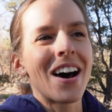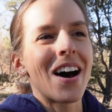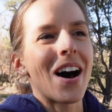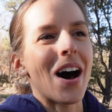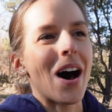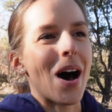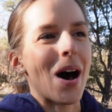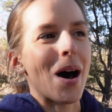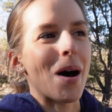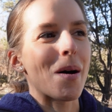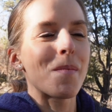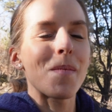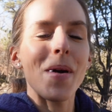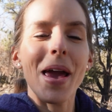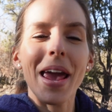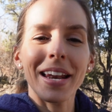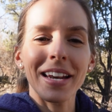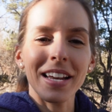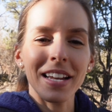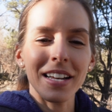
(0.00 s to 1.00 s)
And
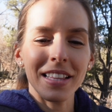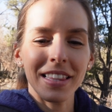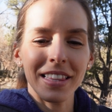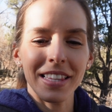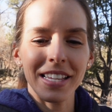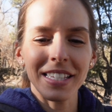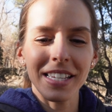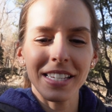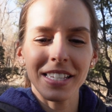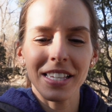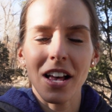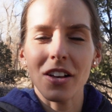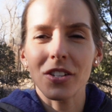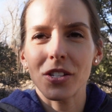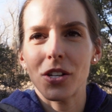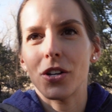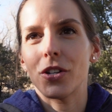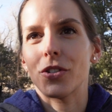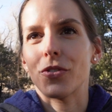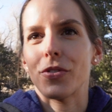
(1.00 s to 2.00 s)
this is
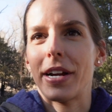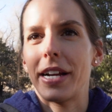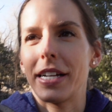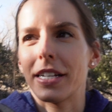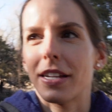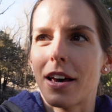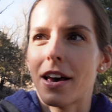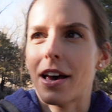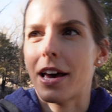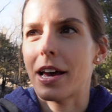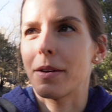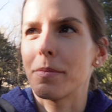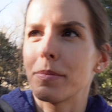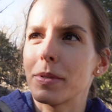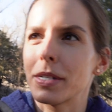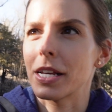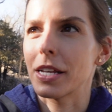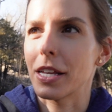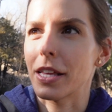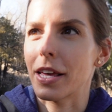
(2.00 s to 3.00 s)
also a great time
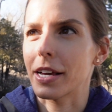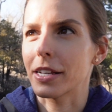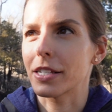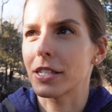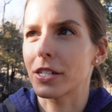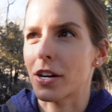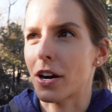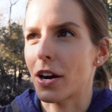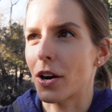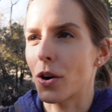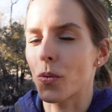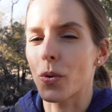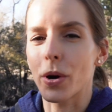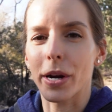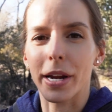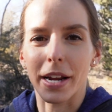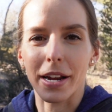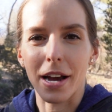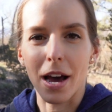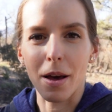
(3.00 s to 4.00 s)
to like start
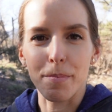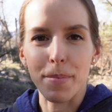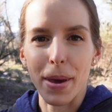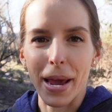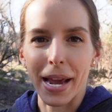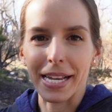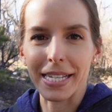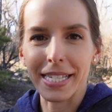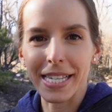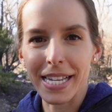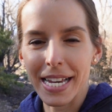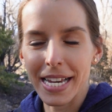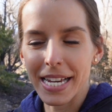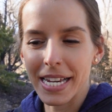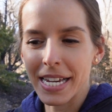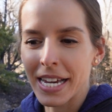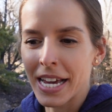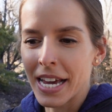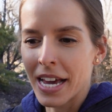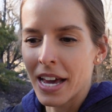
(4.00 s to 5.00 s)
working on
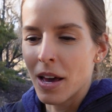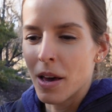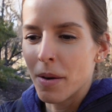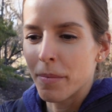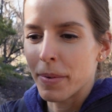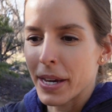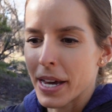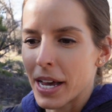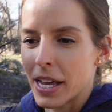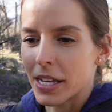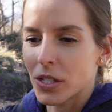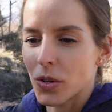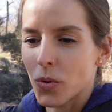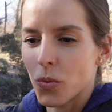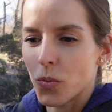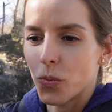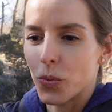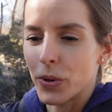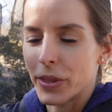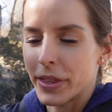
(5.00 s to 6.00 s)
pacing, because
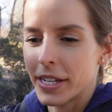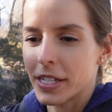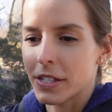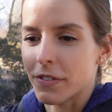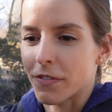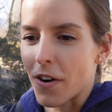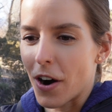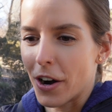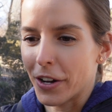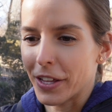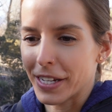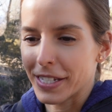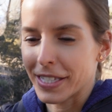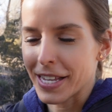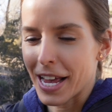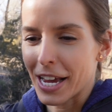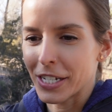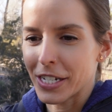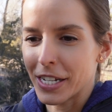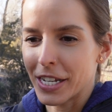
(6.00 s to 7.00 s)
with these fartlek
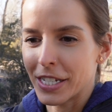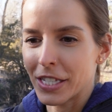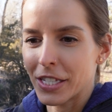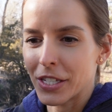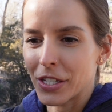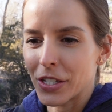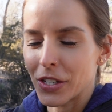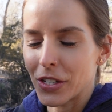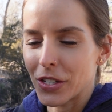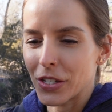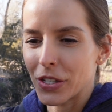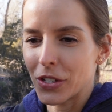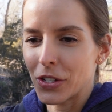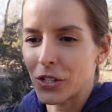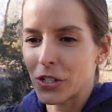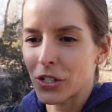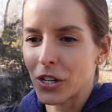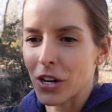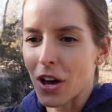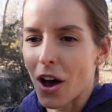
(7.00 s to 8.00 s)
sessions, you
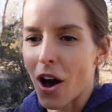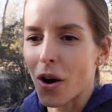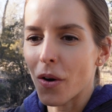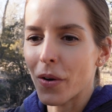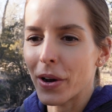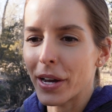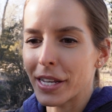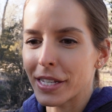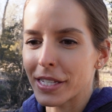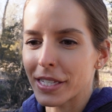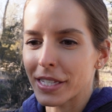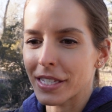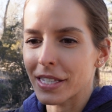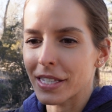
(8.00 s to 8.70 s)
should always